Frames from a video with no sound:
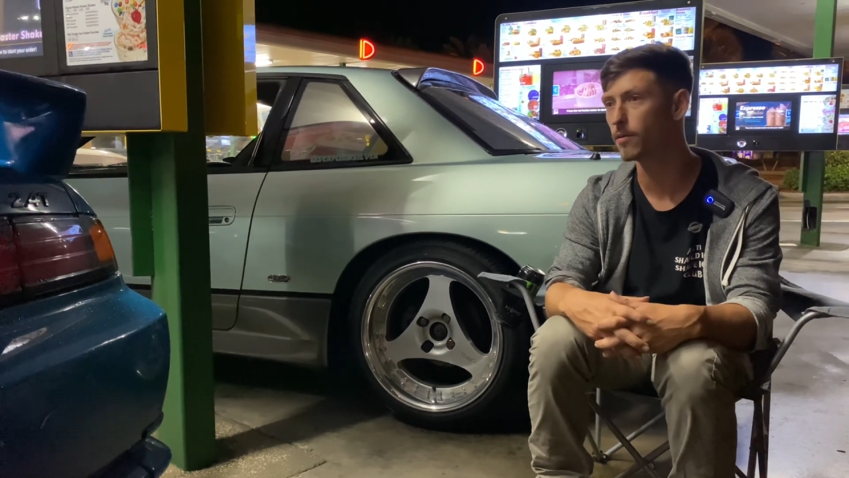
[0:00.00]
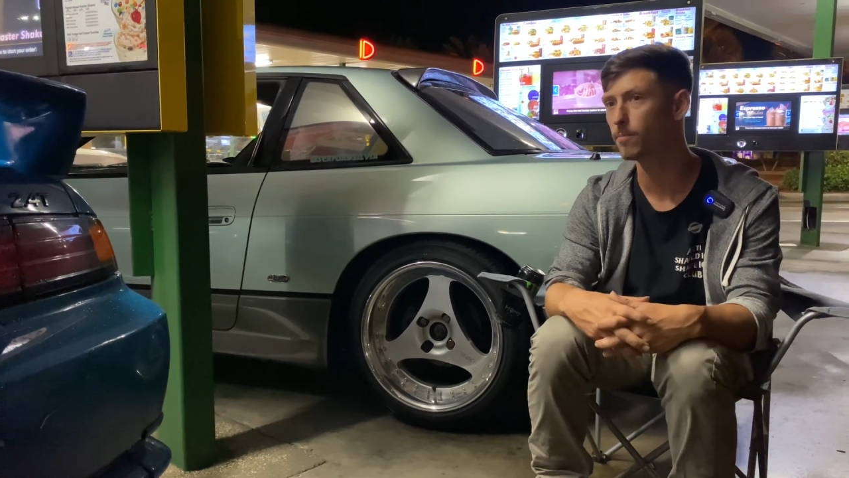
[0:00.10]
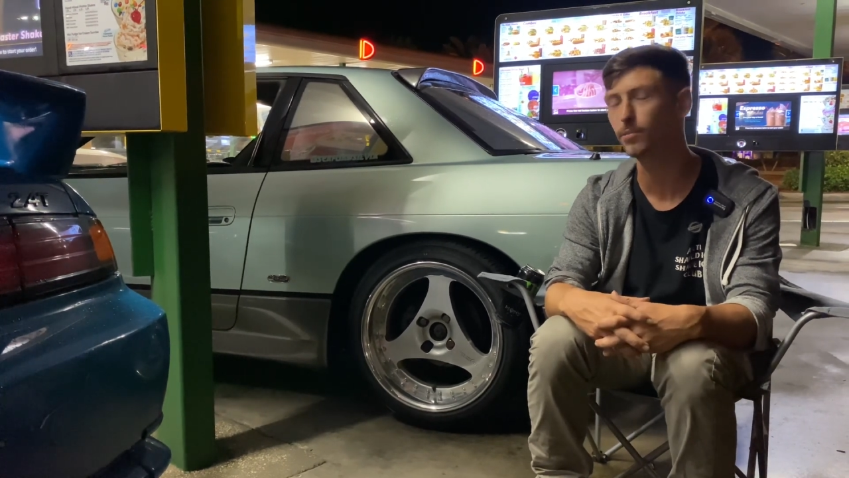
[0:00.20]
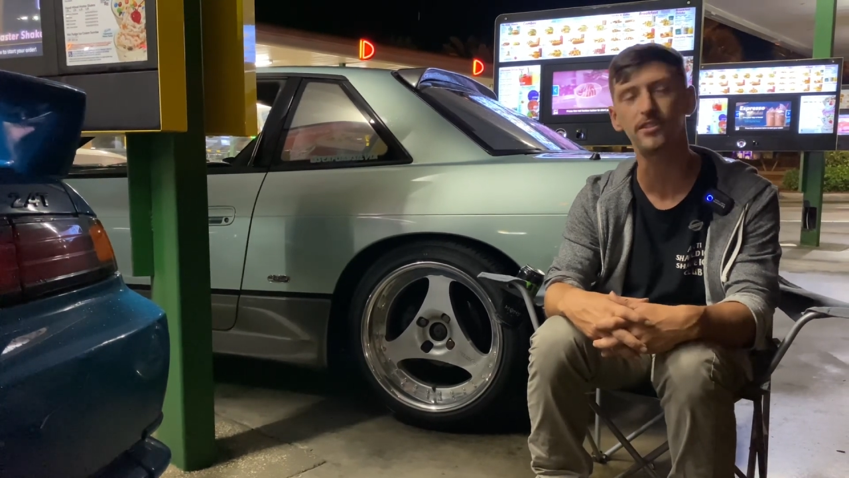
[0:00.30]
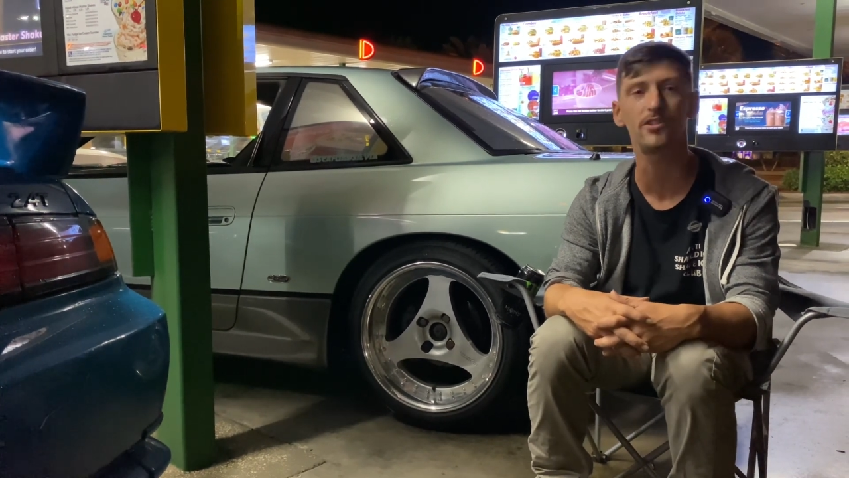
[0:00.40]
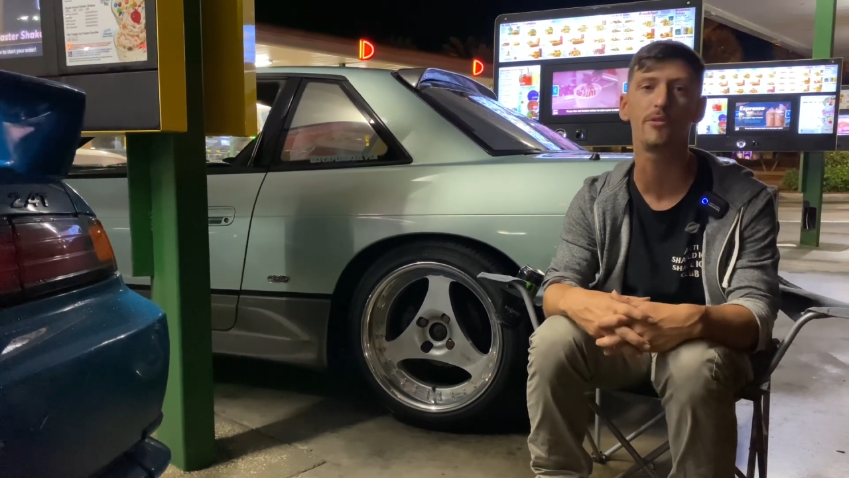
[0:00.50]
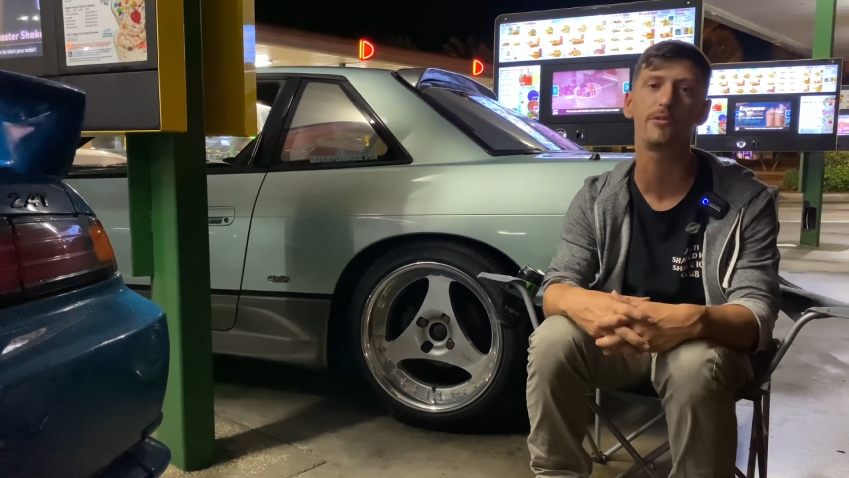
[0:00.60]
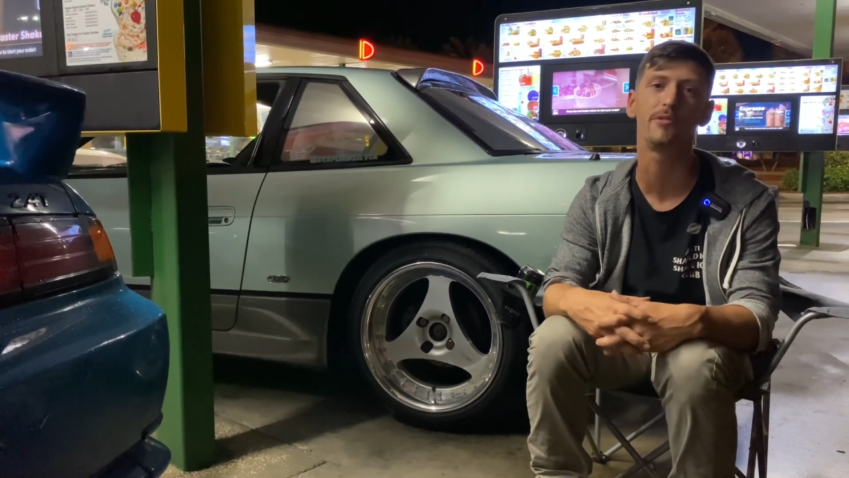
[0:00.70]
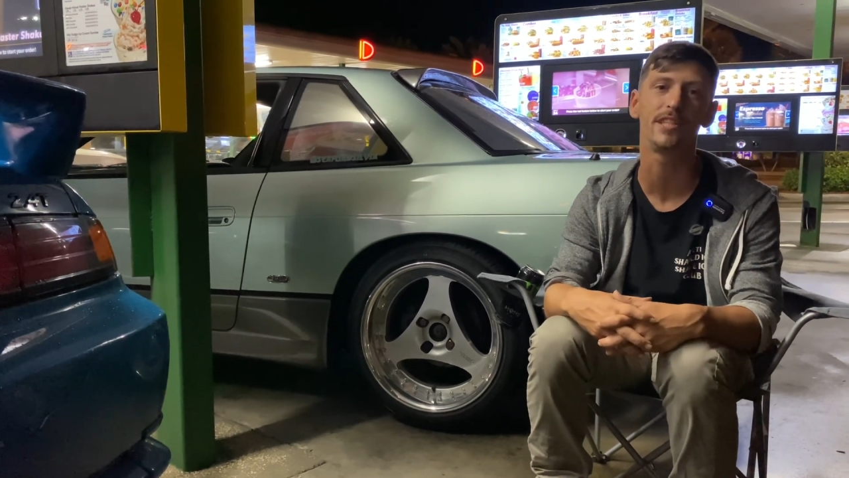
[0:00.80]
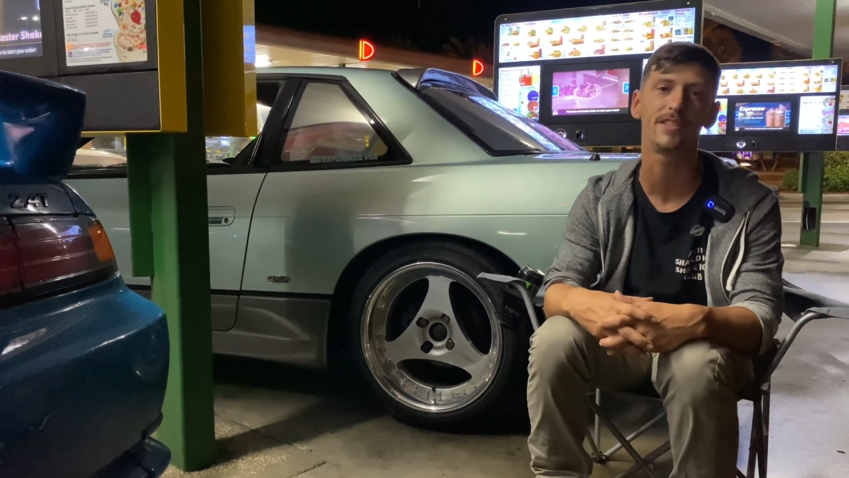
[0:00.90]
Blitz
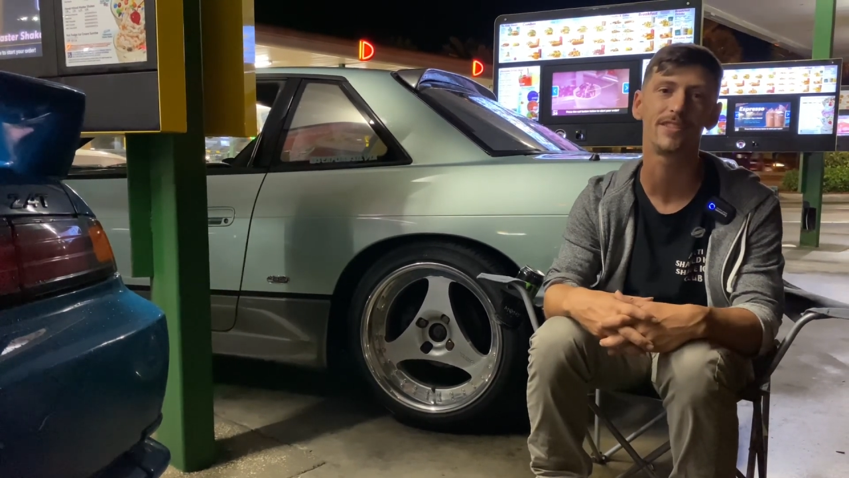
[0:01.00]
03s.